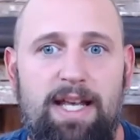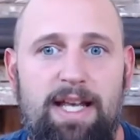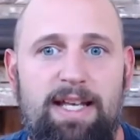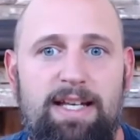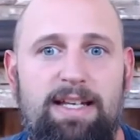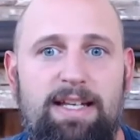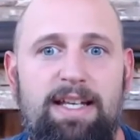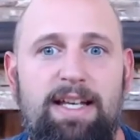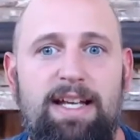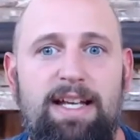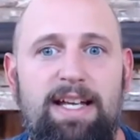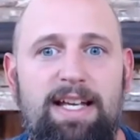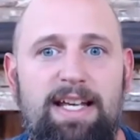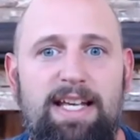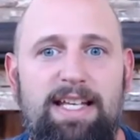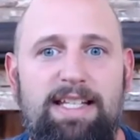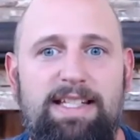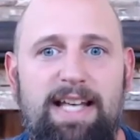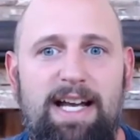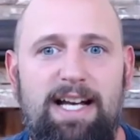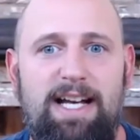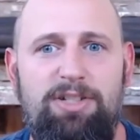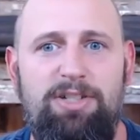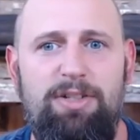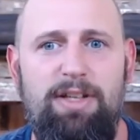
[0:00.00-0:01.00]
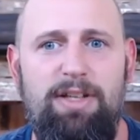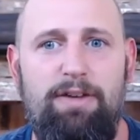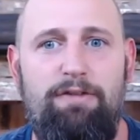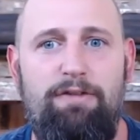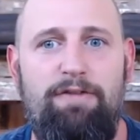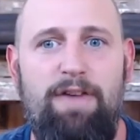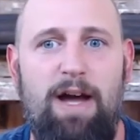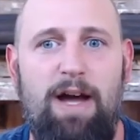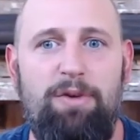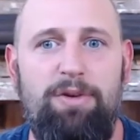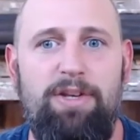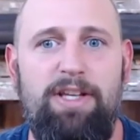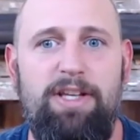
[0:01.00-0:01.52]
And he's actually a
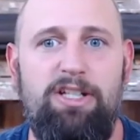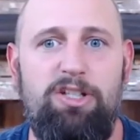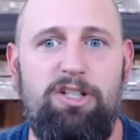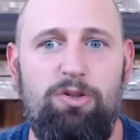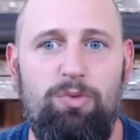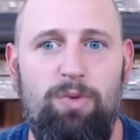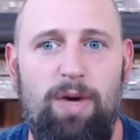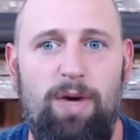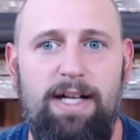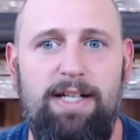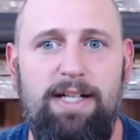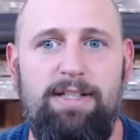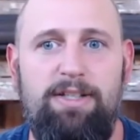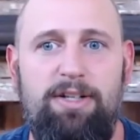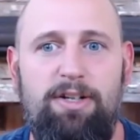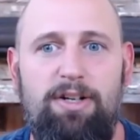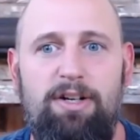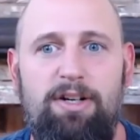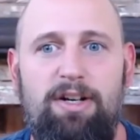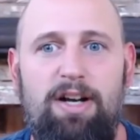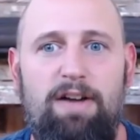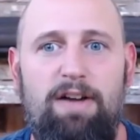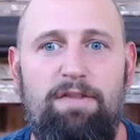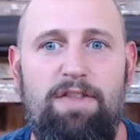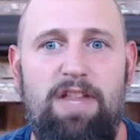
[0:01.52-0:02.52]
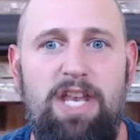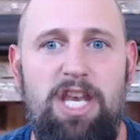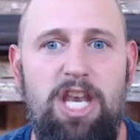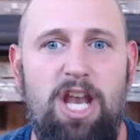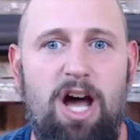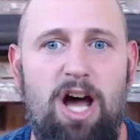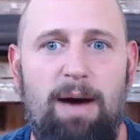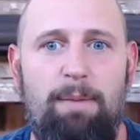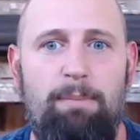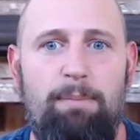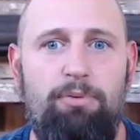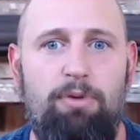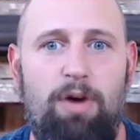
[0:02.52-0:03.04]
founding director of the
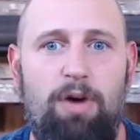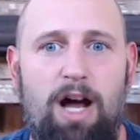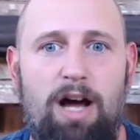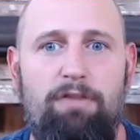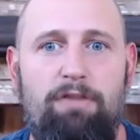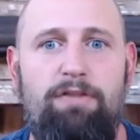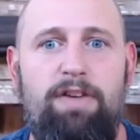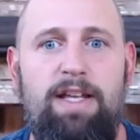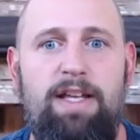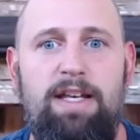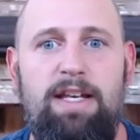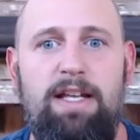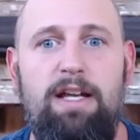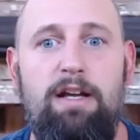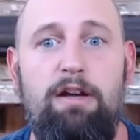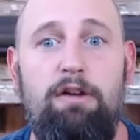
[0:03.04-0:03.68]
nonprofit